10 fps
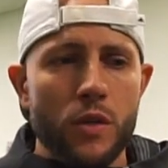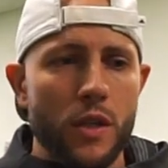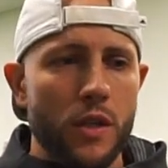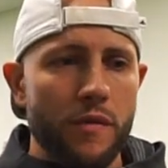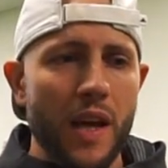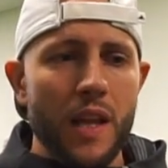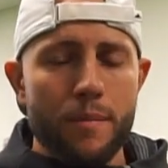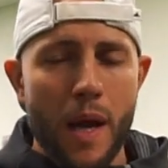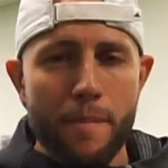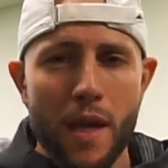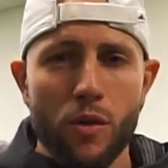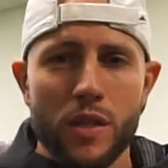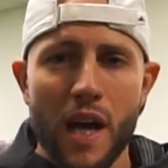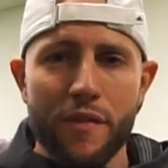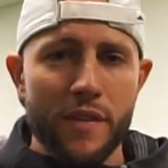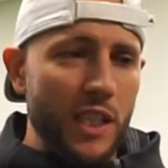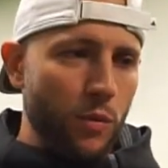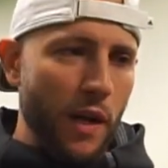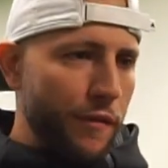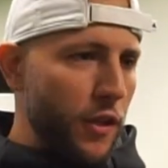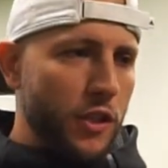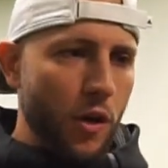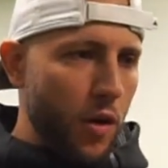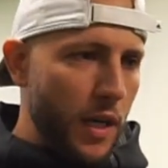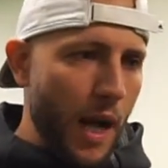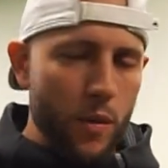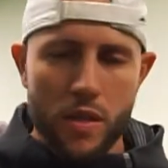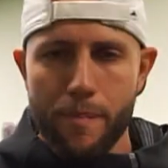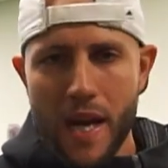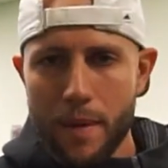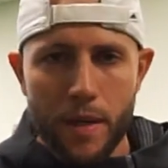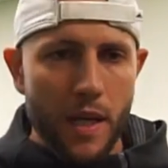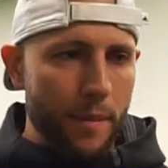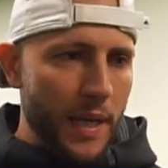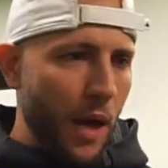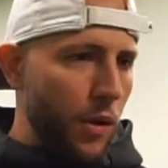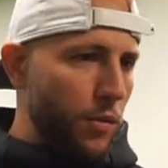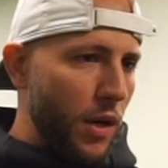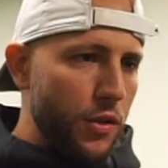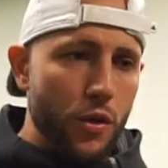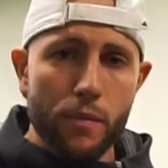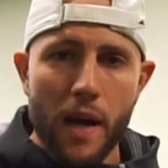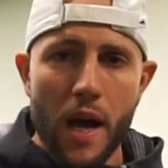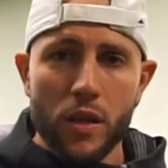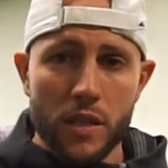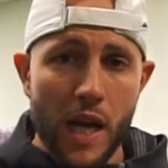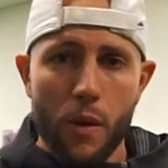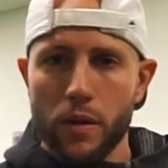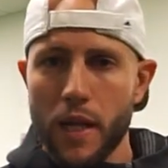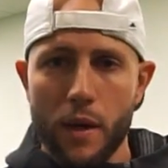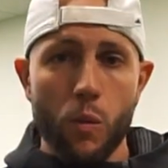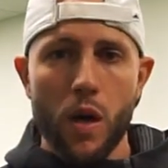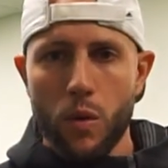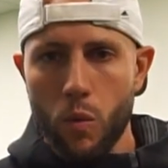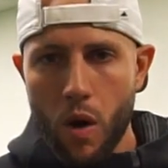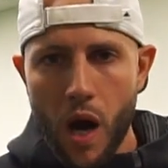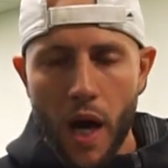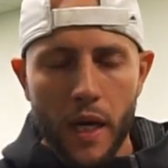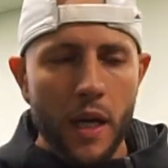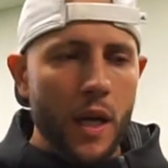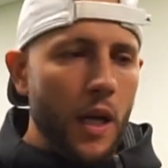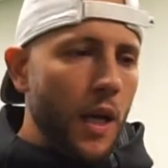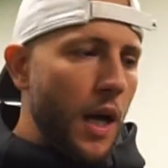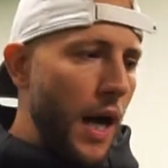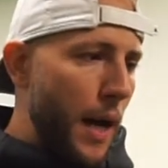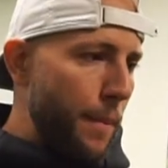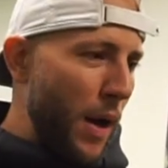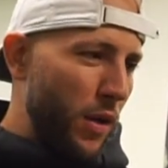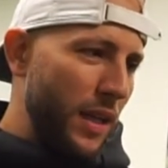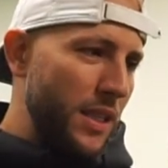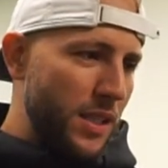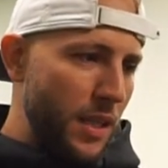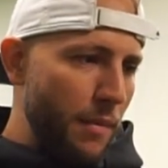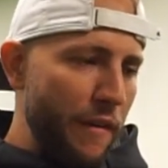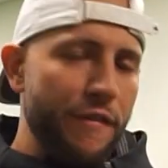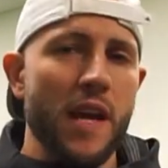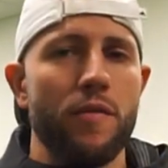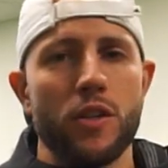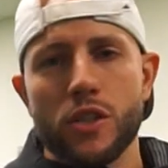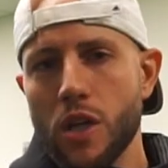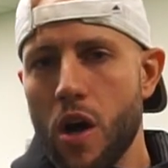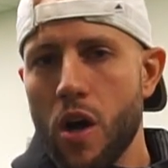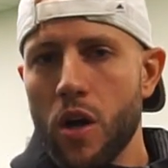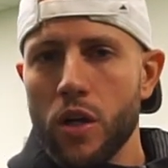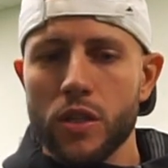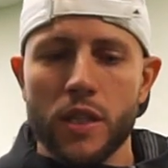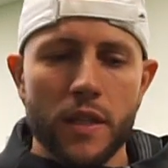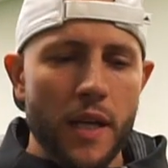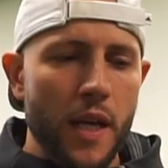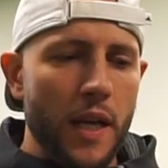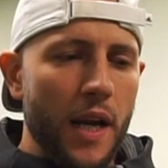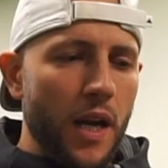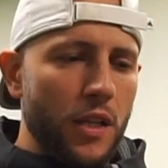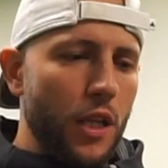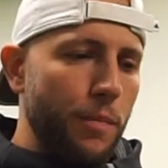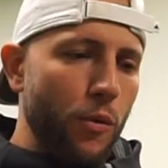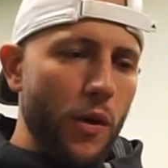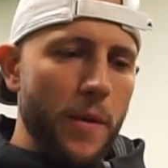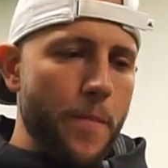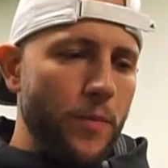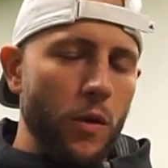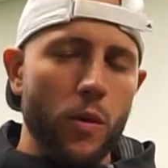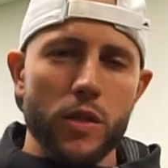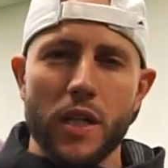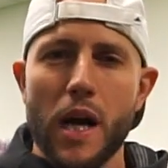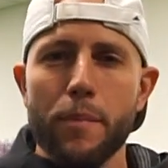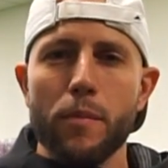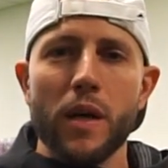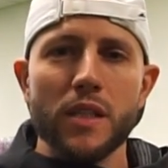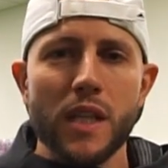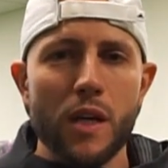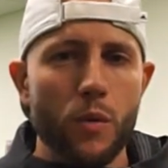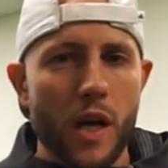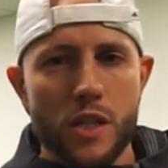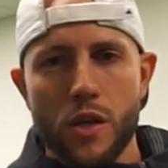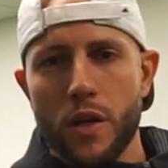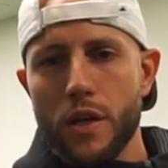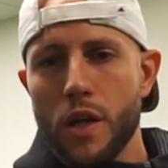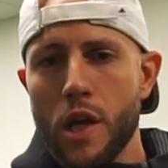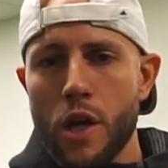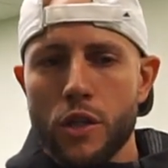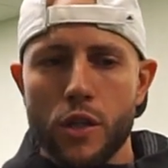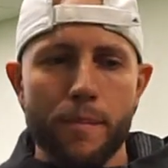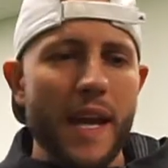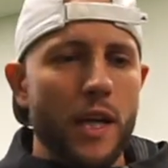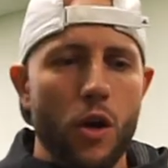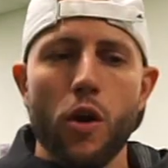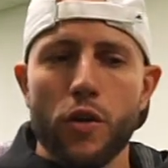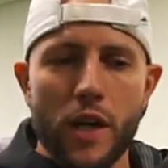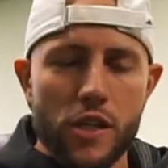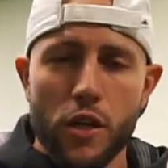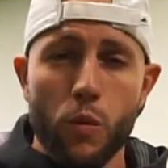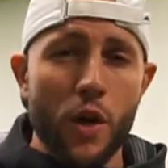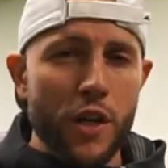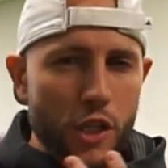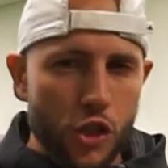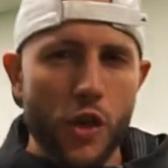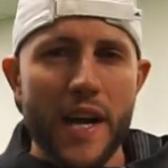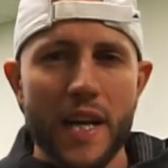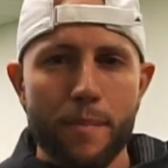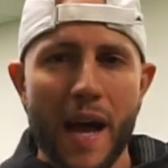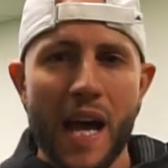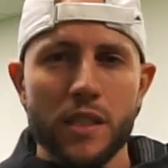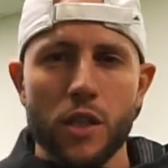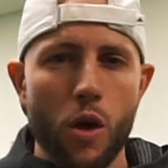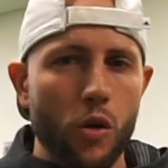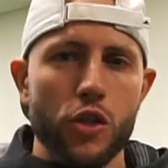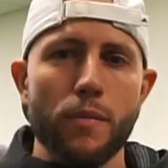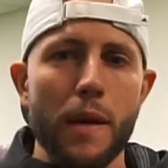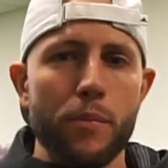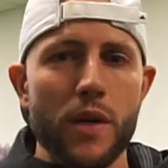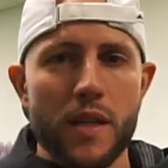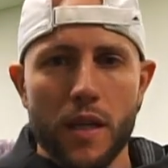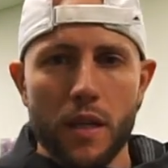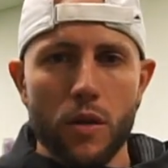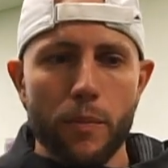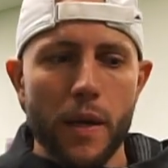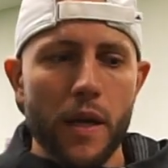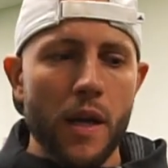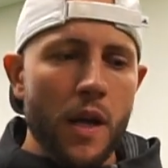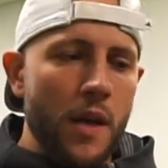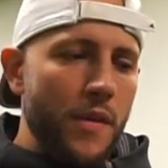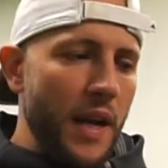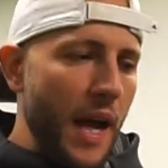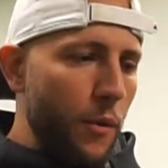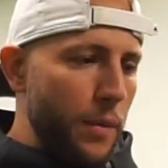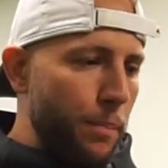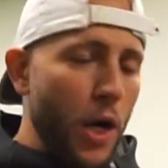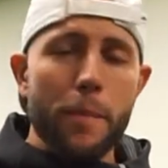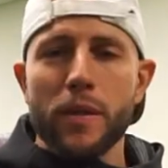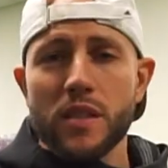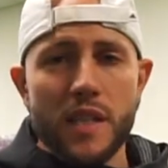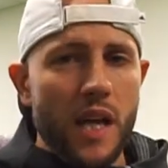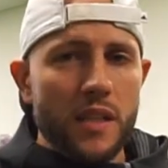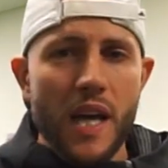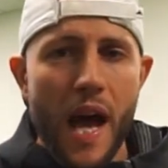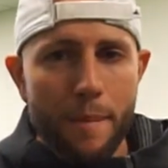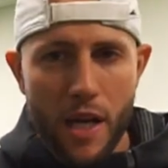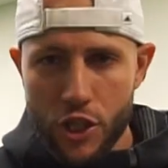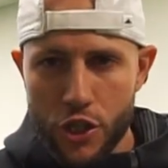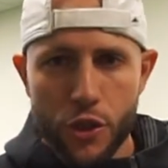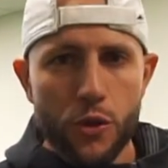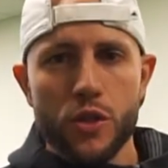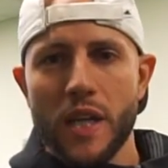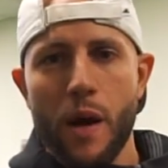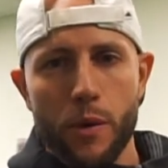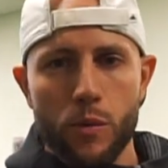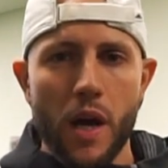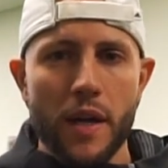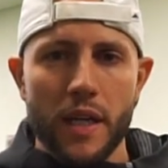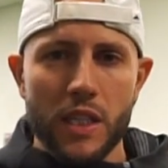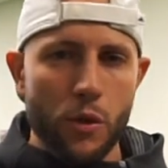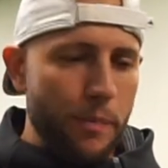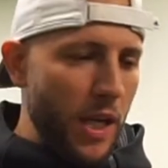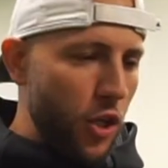to develop my mental toughness. When I first started, I was a baby. I would run 2 miles and I would want to walk. I would listen to my favorite songs, and I got to the point where I was a couple months in where I started to make it harder. I started wearing a training mask to alter my breathing a little bit. Then I would purposely untie my shoes and I would run, because it would be